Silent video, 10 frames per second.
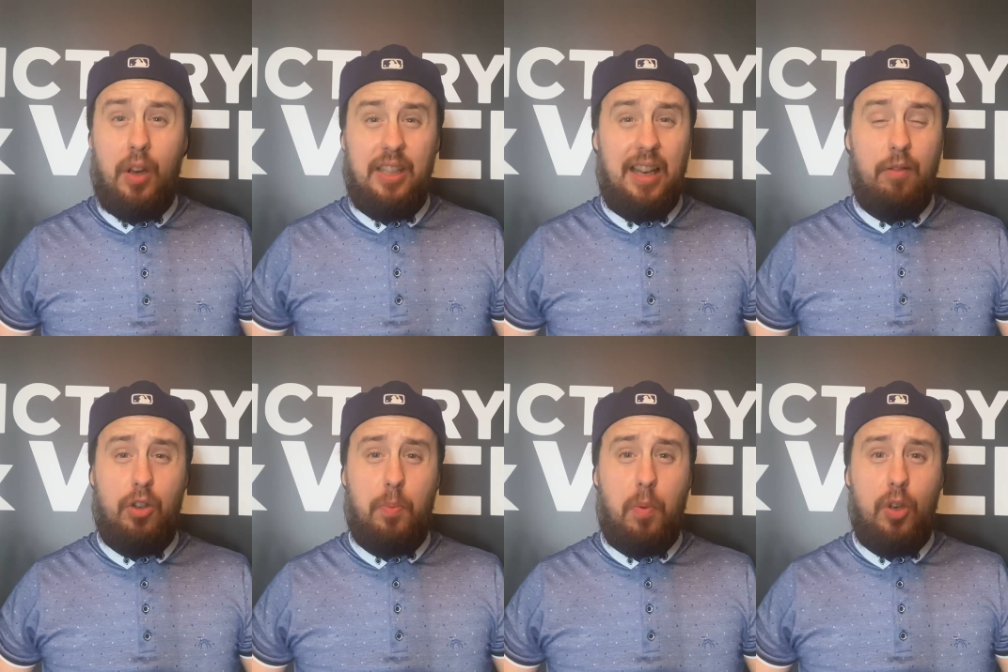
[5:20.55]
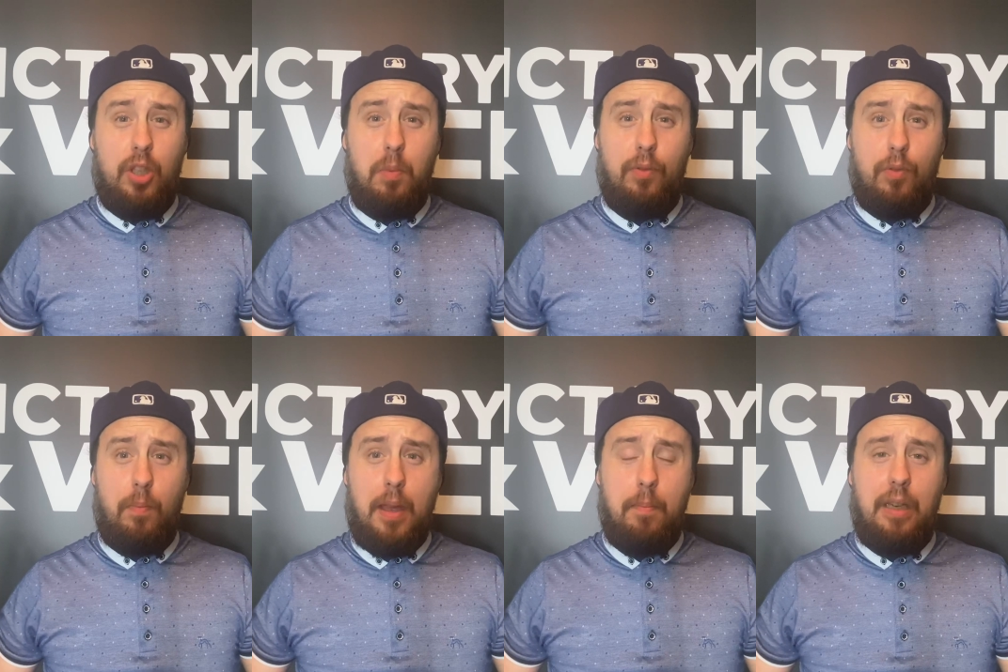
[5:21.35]
is that irresponsible from
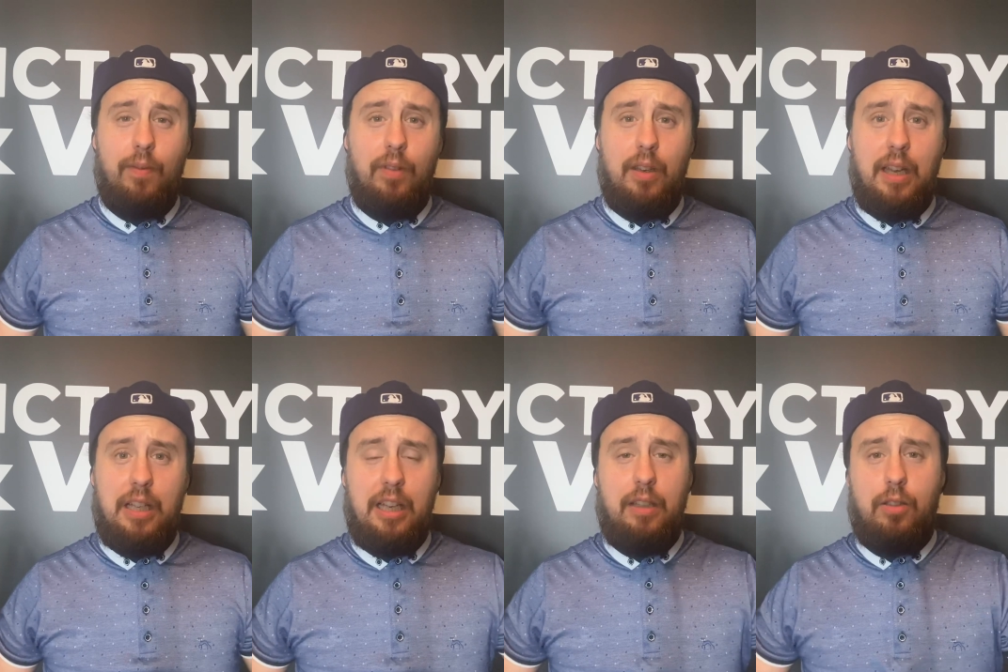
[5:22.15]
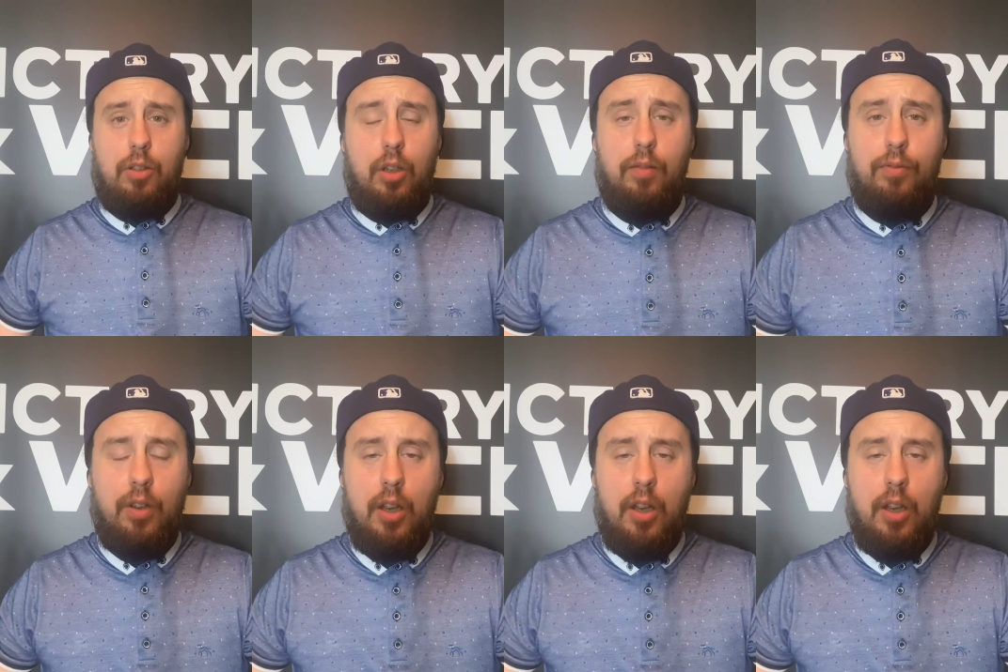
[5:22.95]
them, given Italy's sort of